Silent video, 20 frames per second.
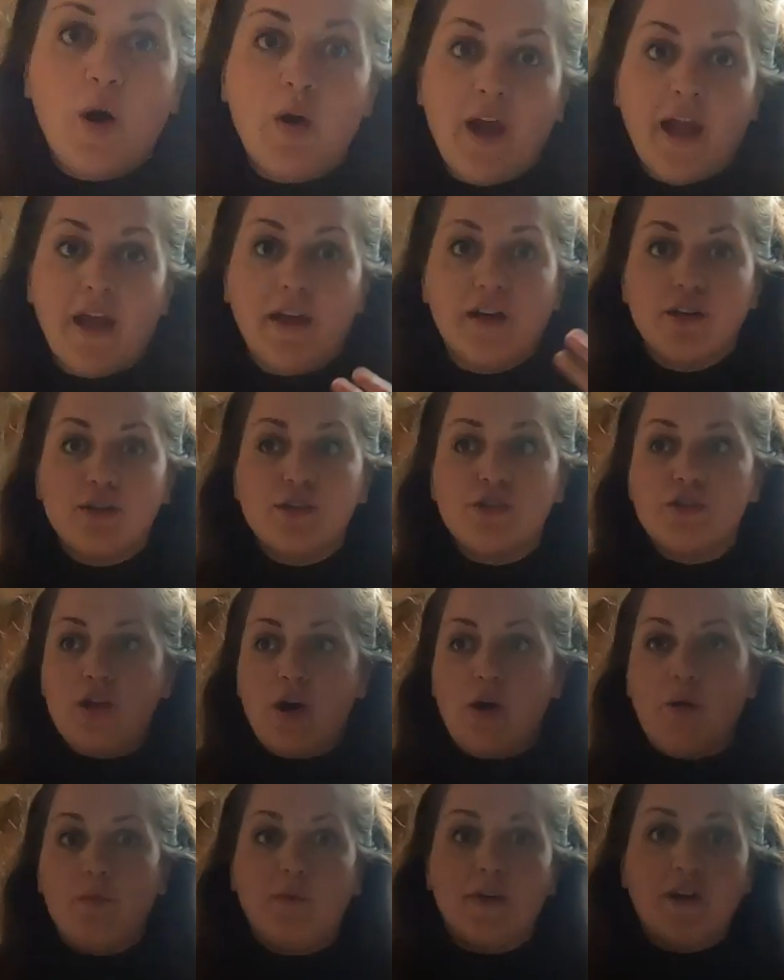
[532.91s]
Okay,
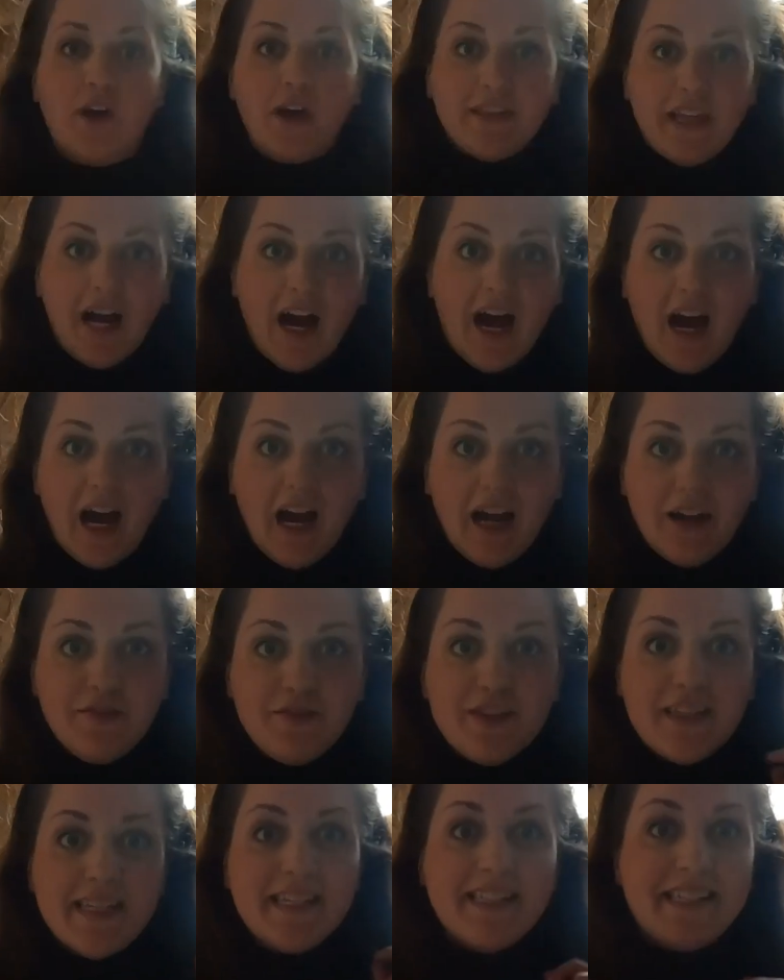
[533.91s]
so we got the
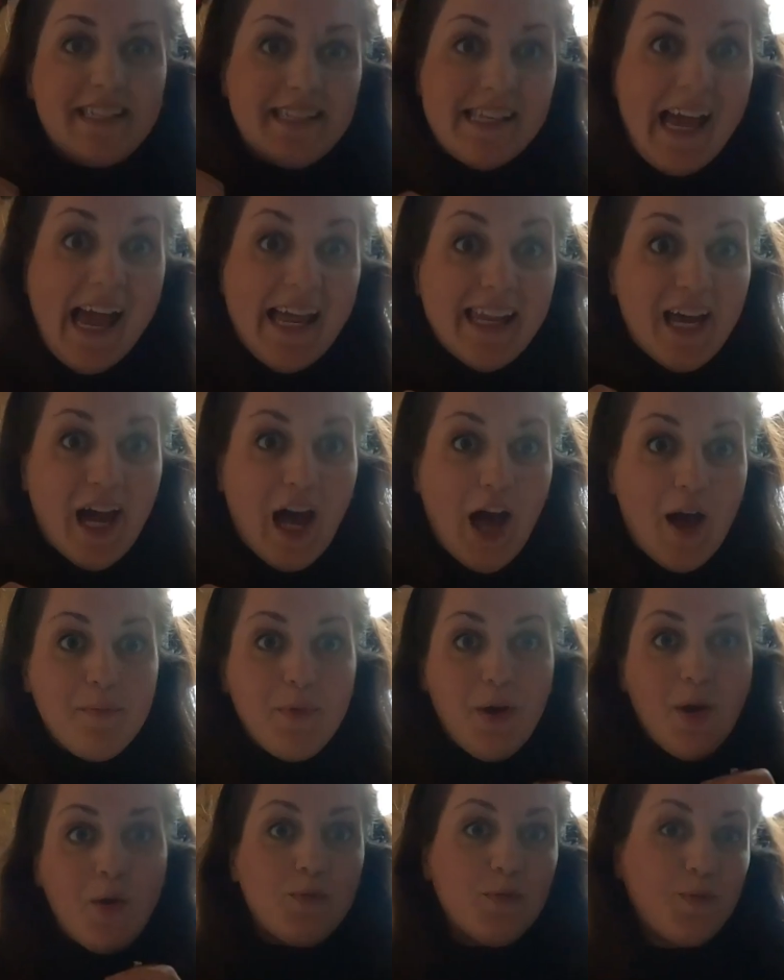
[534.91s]
hives set up,
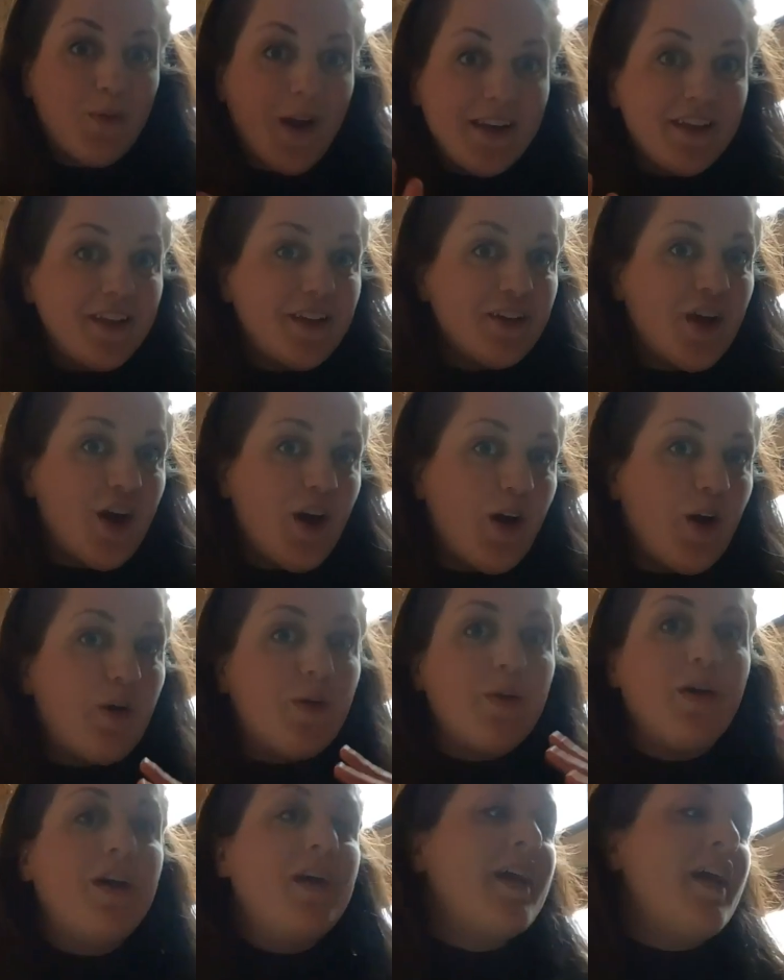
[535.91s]
ready to
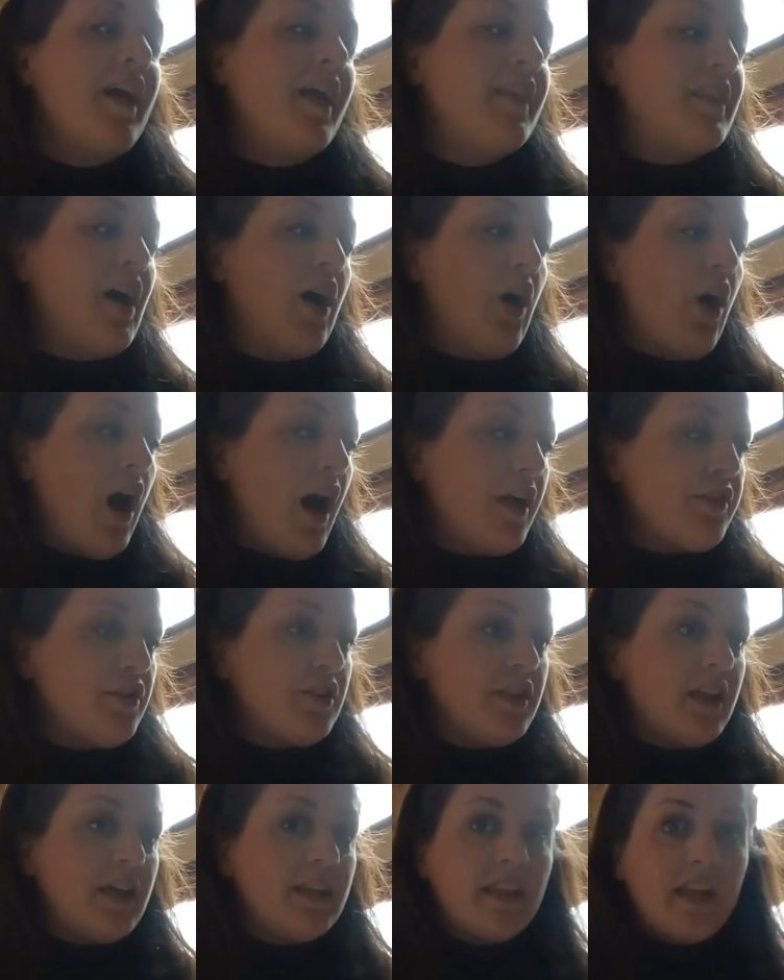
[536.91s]
go. The other
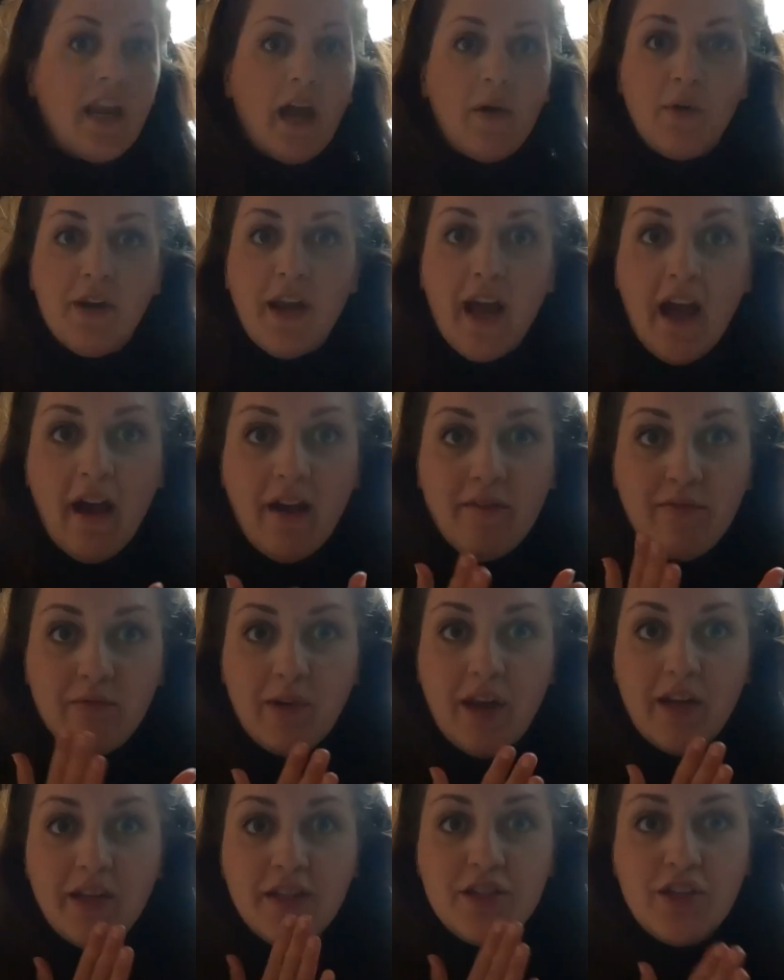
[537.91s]
thing that I want to have
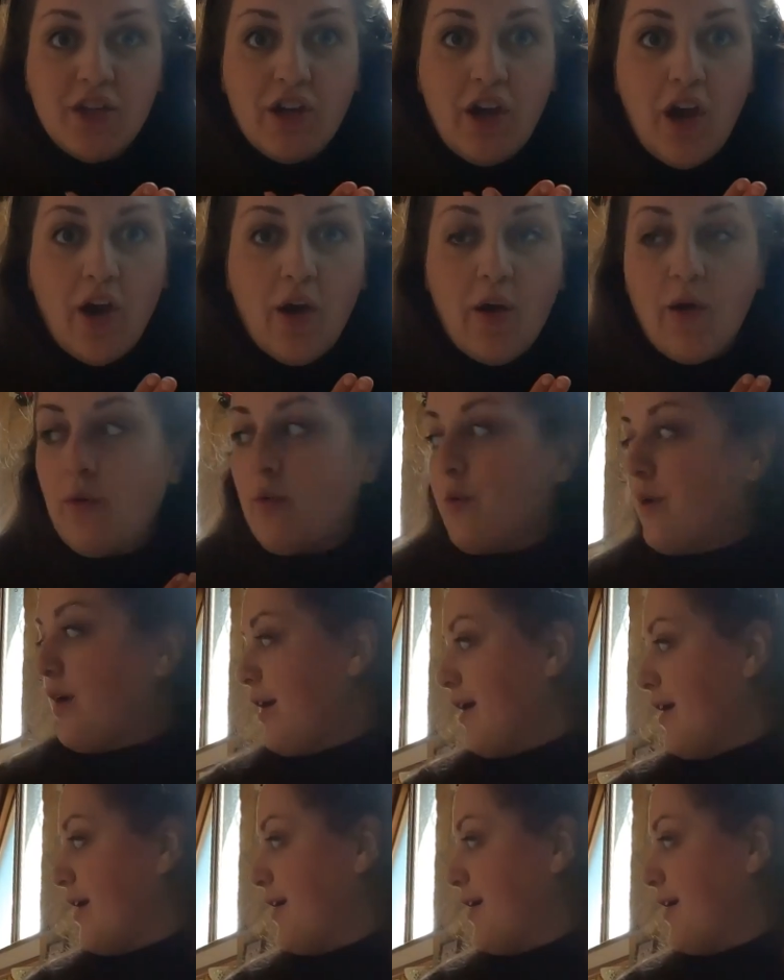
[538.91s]
ready to go